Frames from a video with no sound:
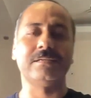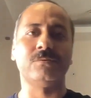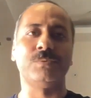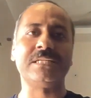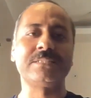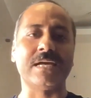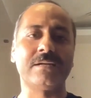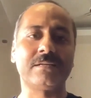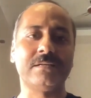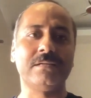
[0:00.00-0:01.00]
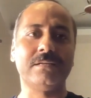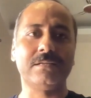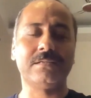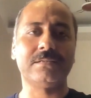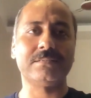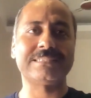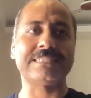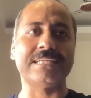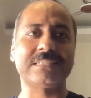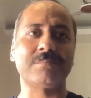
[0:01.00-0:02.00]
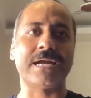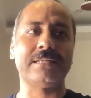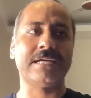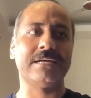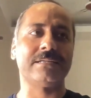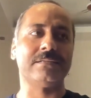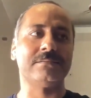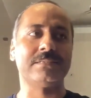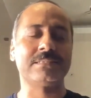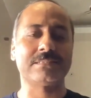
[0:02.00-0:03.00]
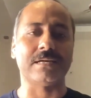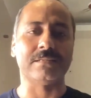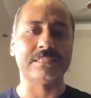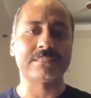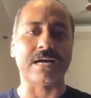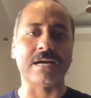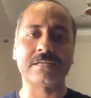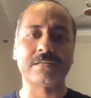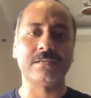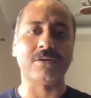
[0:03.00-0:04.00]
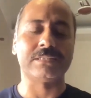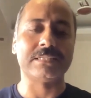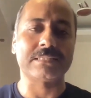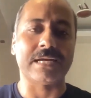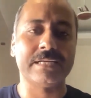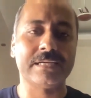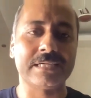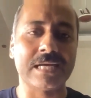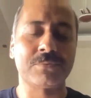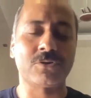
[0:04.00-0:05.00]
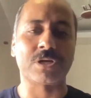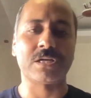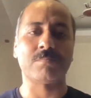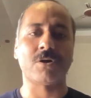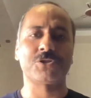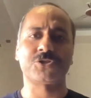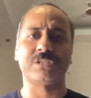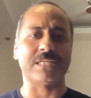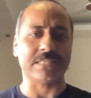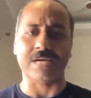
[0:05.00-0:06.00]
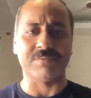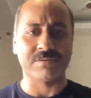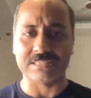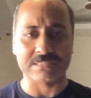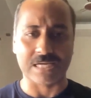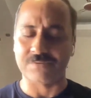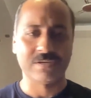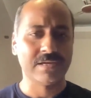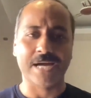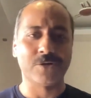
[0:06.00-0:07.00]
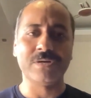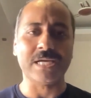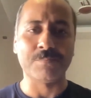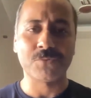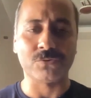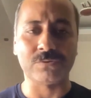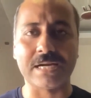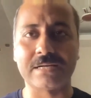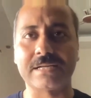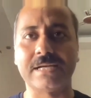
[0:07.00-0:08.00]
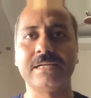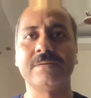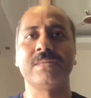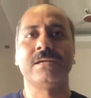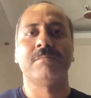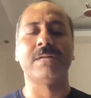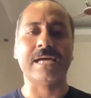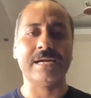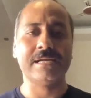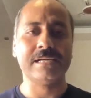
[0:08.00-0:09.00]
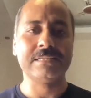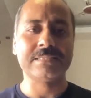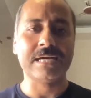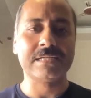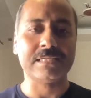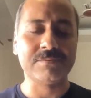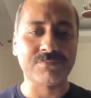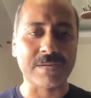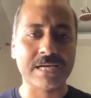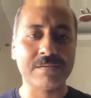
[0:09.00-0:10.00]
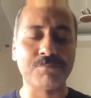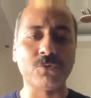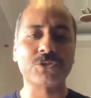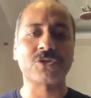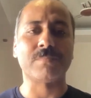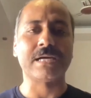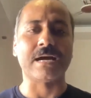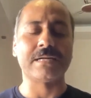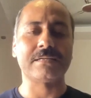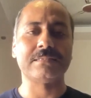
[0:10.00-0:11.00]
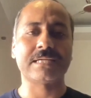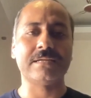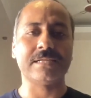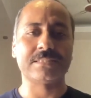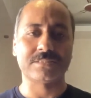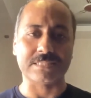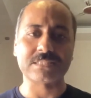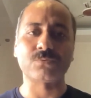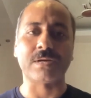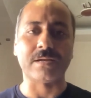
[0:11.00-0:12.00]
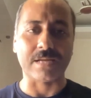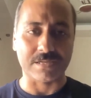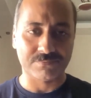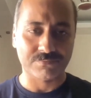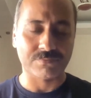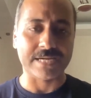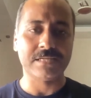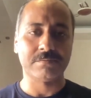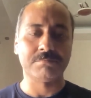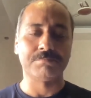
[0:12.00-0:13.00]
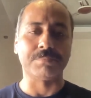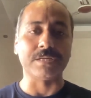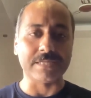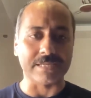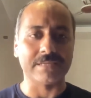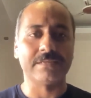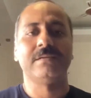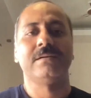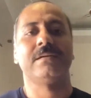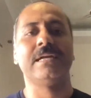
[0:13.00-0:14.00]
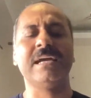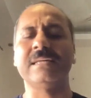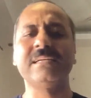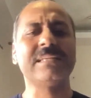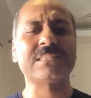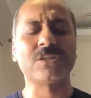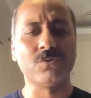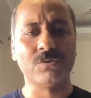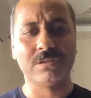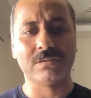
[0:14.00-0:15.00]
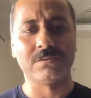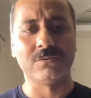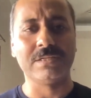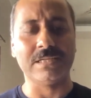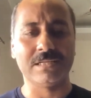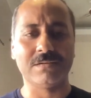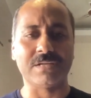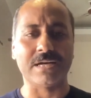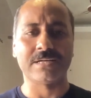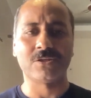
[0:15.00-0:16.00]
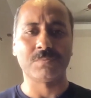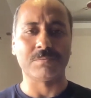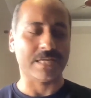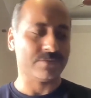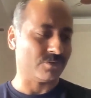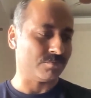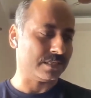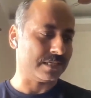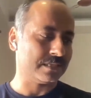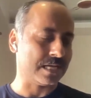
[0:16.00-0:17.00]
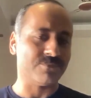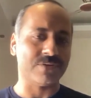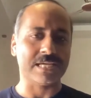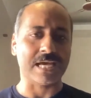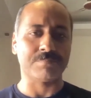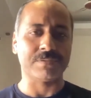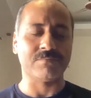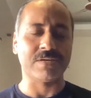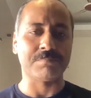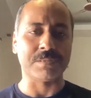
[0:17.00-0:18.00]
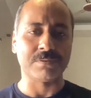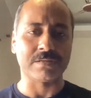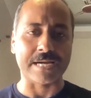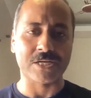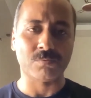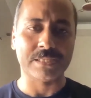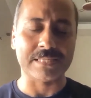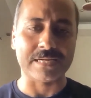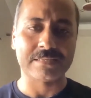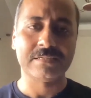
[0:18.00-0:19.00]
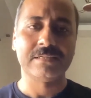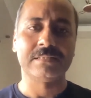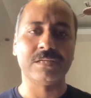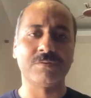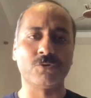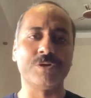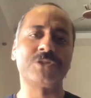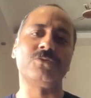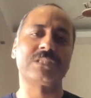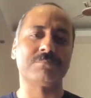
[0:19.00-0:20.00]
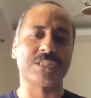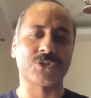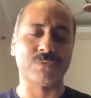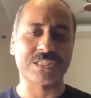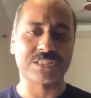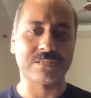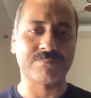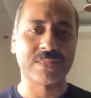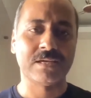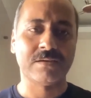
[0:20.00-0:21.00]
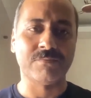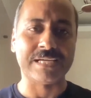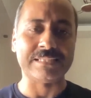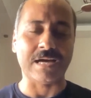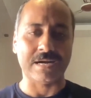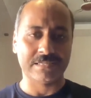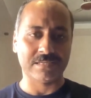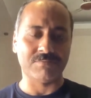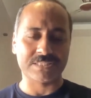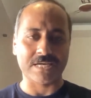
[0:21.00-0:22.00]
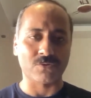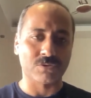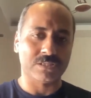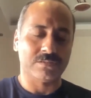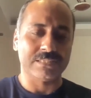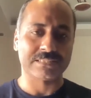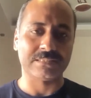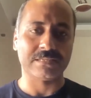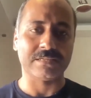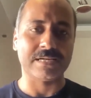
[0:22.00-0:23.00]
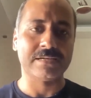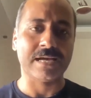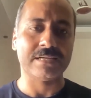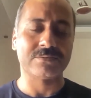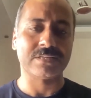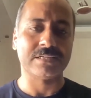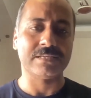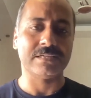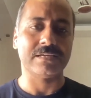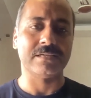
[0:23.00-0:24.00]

with a general sense in mind that this article or this idea that I'm talking about should touch everyone's life. I don't aim to do that, right? My idea is that if my post or my articles can touch just one life, right, per day, right, I think that's a good enough target to be met for me. I think I'm very happy when people write to me that they were going through some situation where the article which I wrote recently, right, had really